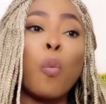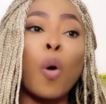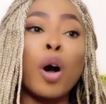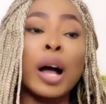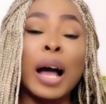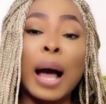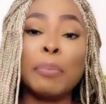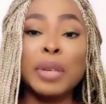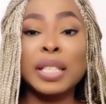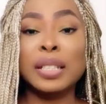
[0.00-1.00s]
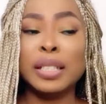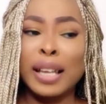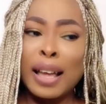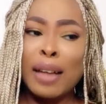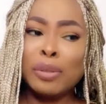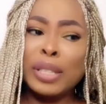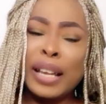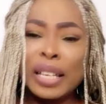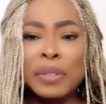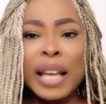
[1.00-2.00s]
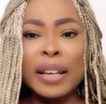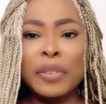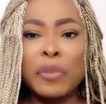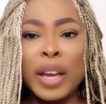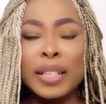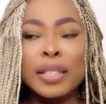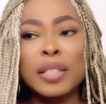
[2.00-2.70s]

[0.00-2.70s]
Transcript: work amazingly. Do they give side effects?